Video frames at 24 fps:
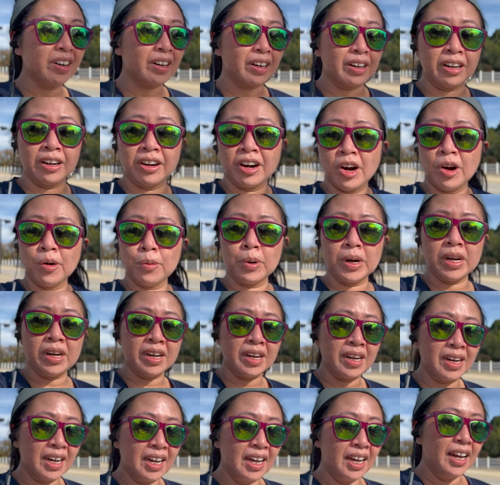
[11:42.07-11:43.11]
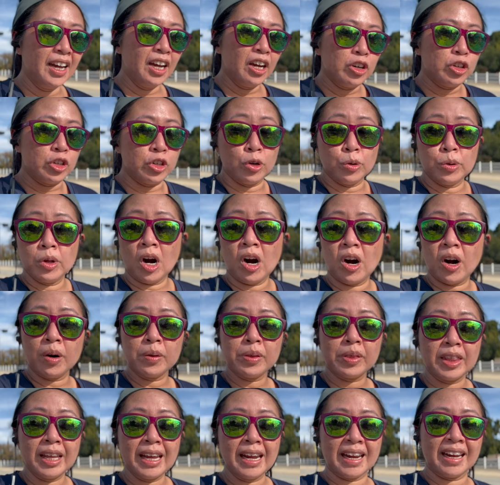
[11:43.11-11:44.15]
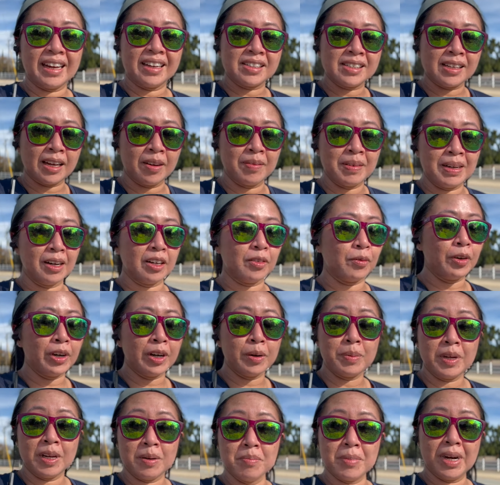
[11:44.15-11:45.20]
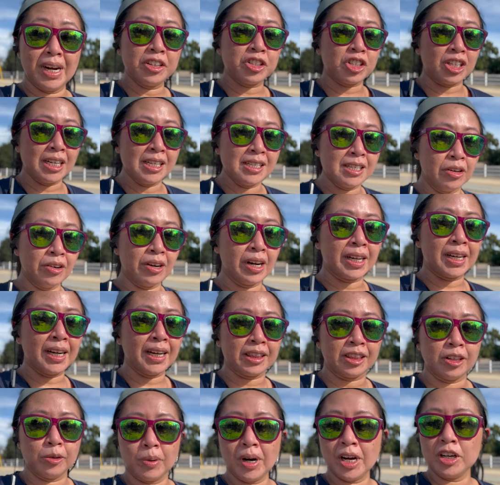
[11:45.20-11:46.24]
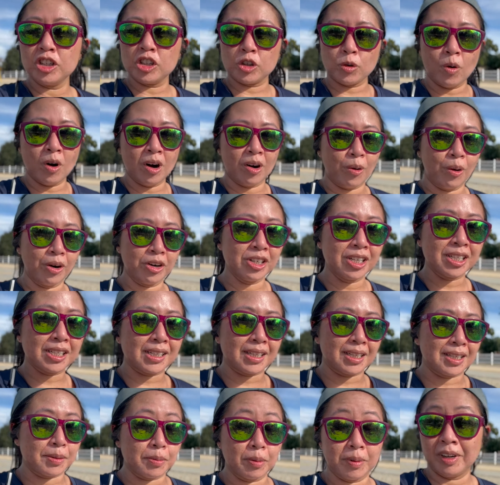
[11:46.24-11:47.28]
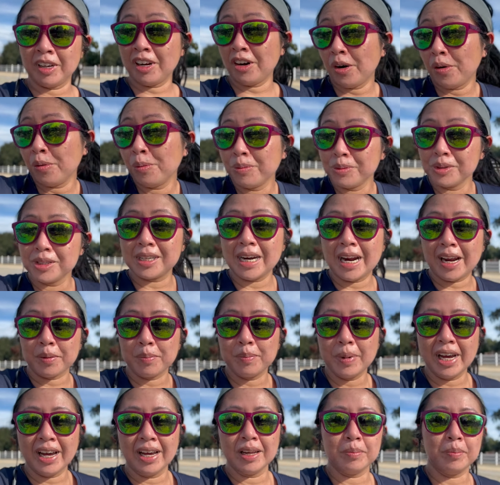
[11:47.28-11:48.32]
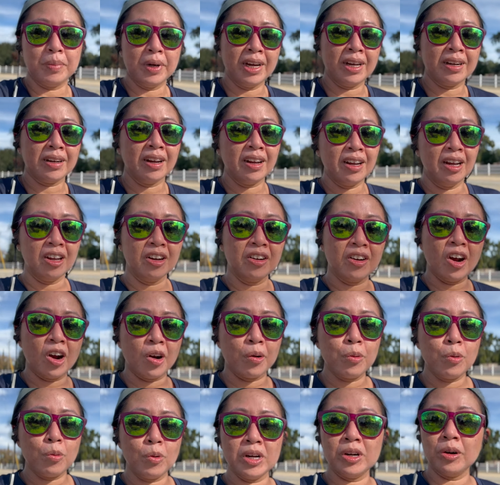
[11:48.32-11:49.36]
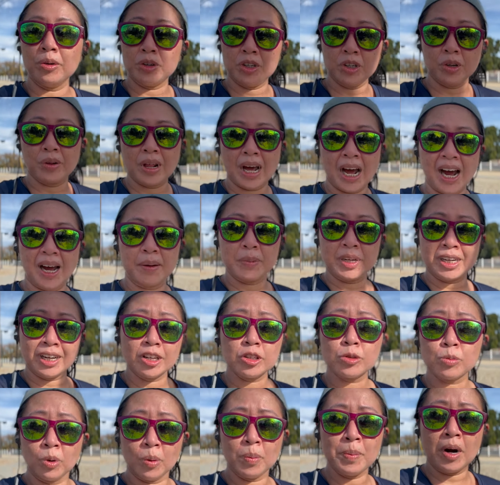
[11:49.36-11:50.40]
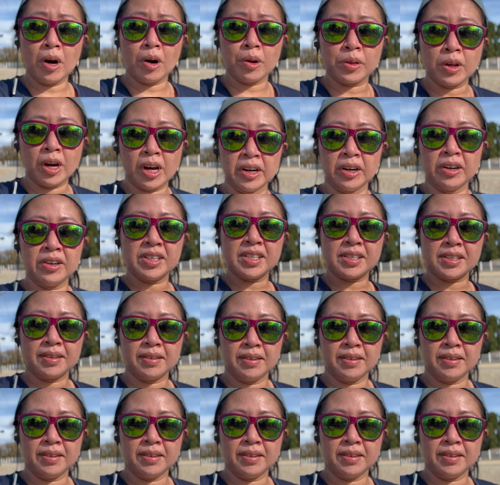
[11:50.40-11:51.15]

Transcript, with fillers: You know, we do the hard things. I mean, it would have been much easier to cut the run short or just, you know, stay in bed. But no, we don't do that because we're marathoners.